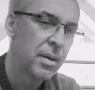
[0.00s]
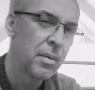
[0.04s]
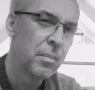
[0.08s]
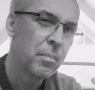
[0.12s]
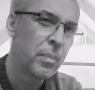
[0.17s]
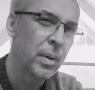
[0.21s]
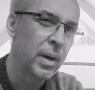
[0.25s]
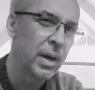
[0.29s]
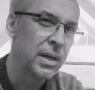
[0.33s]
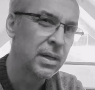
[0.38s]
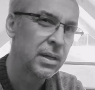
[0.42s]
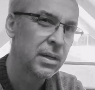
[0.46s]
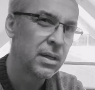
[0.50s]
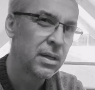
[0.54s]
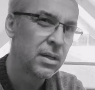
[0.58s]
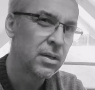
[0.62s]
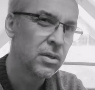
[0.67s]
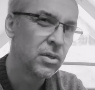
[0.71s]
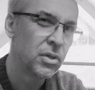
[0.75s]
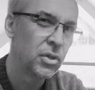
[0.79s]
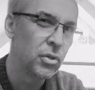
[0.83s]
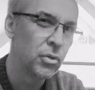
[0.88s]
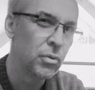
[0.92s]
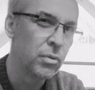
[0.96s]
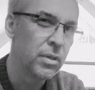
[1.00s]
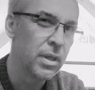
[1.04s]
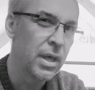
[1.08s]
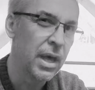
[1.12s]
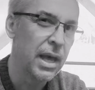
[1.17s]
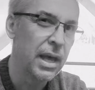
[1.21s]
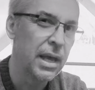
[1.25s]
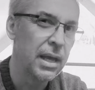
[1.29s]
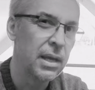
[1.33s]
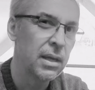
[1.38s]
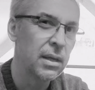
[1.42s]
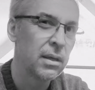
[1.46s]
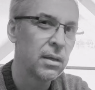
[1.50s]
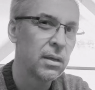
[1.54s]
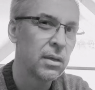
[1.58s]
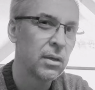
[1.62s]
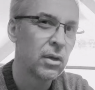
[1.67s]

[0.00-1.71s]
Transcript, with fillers: but do they